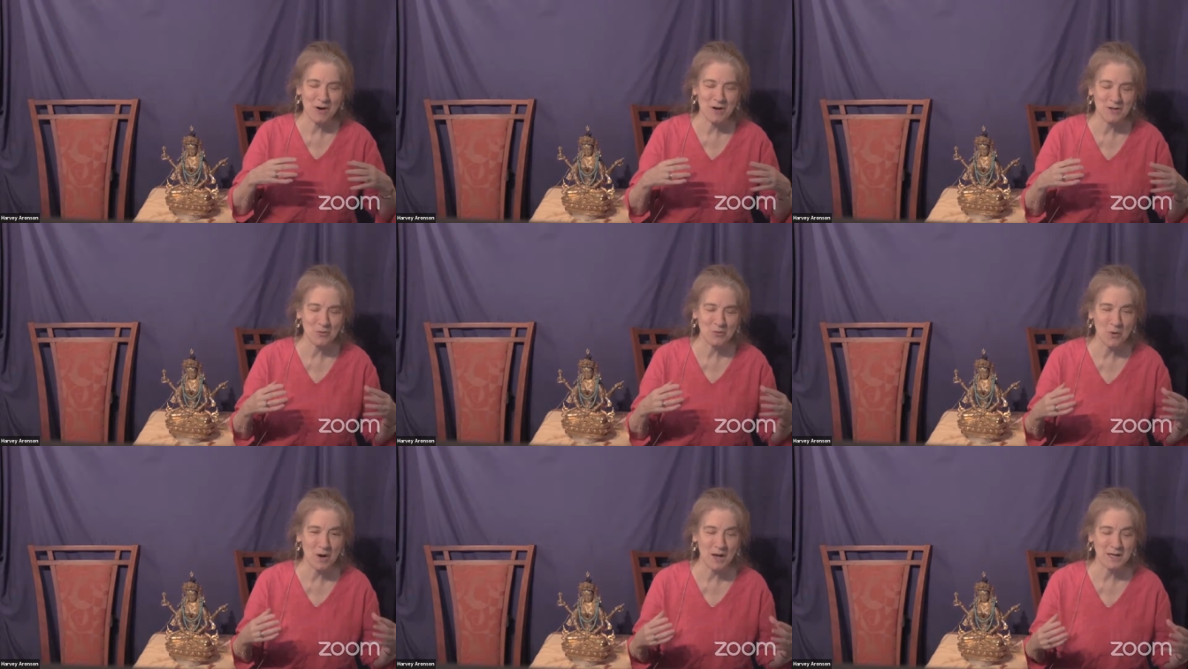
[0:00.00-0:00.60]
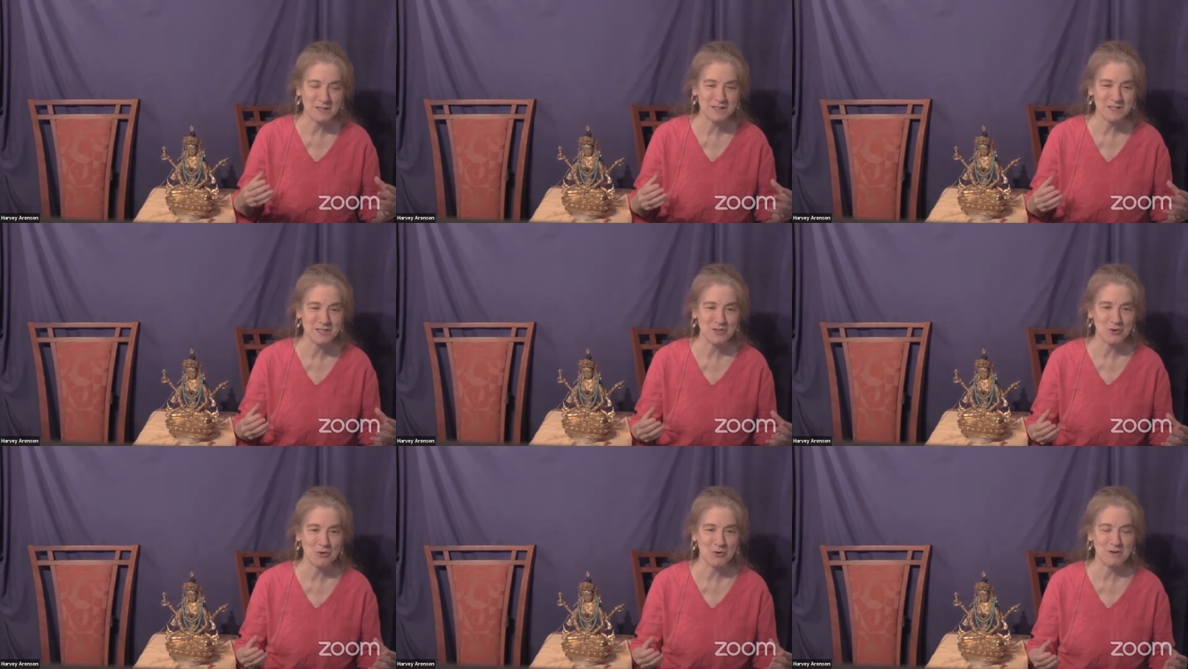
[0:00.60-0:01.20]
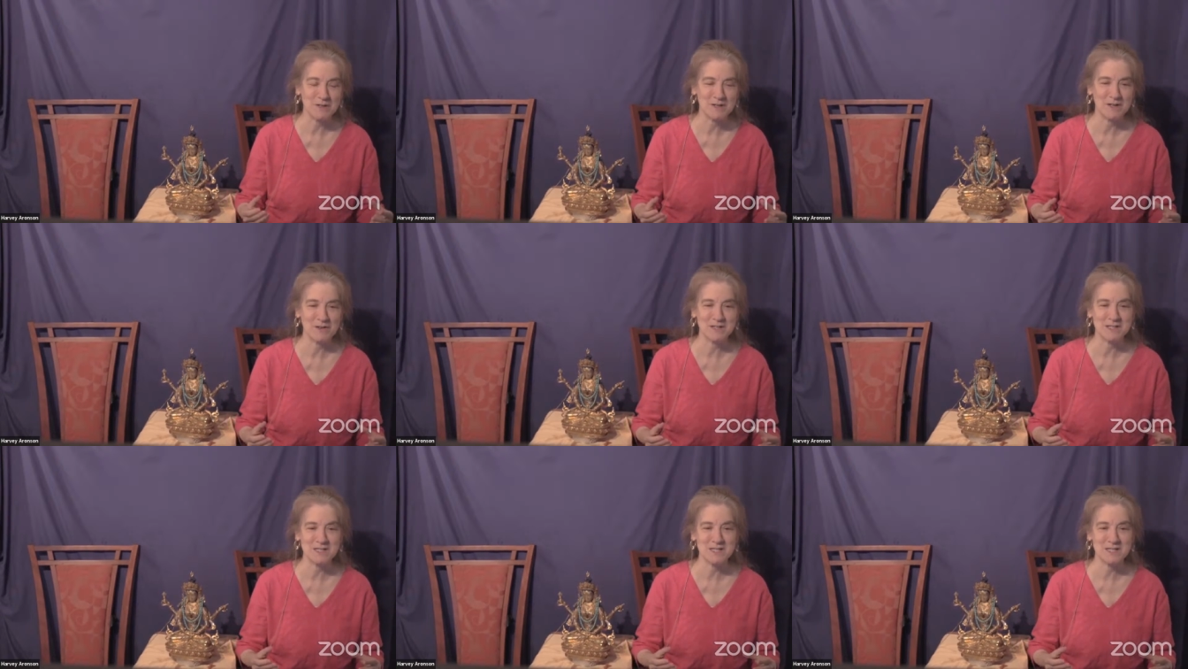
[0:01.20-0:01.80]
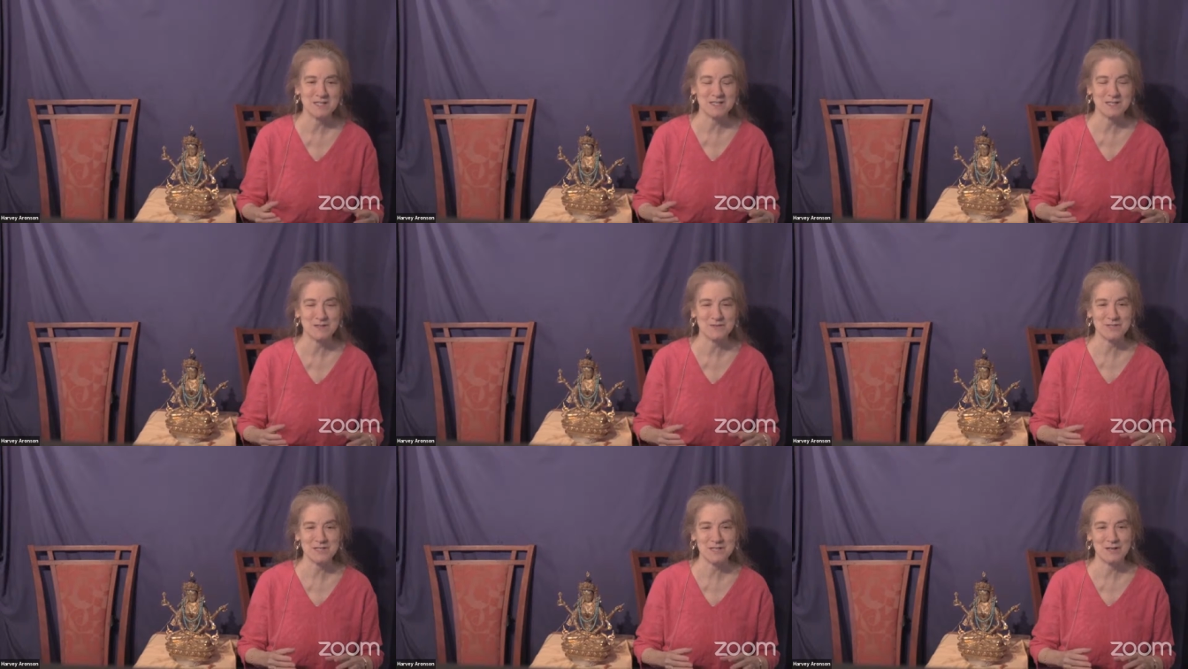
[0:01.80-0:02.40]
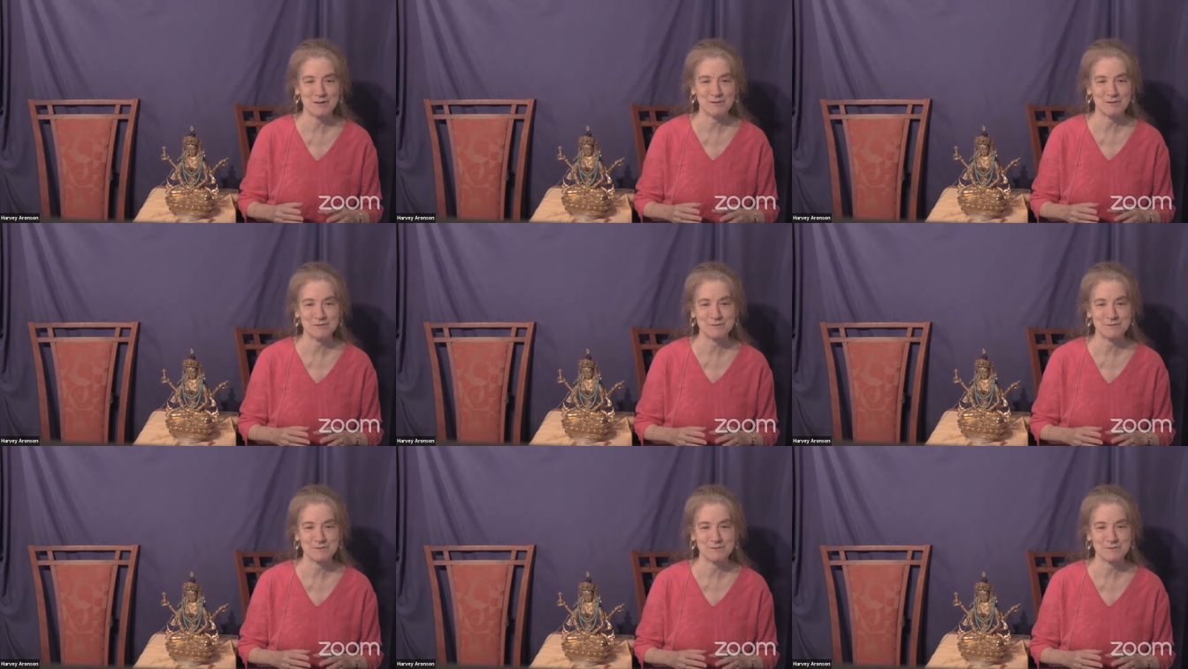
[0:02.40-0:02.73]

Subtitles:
unwinds the ordinary sense of self.